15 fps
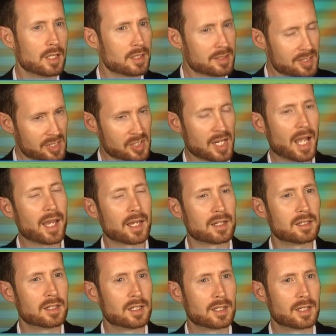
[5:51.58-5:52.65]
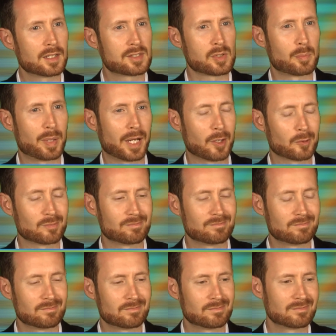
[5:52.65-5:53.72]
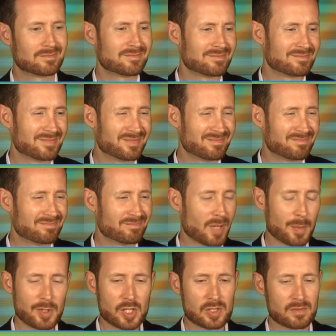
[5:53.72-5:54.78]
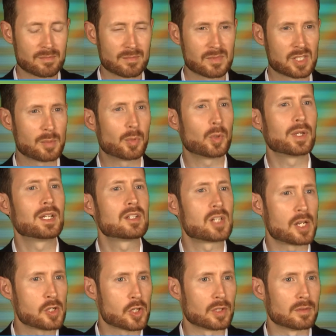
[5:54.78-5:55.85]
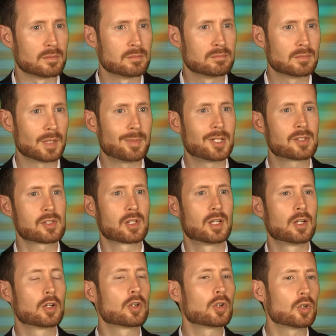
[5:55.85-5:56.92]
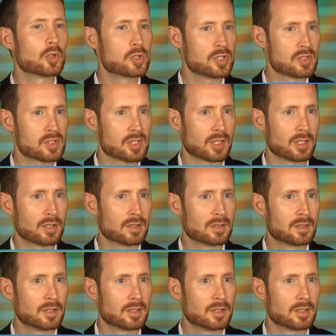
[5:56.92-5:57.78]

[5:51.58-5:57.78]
Instead, it's about, hmm, maybe just simple inattention. Maybe it's urgency.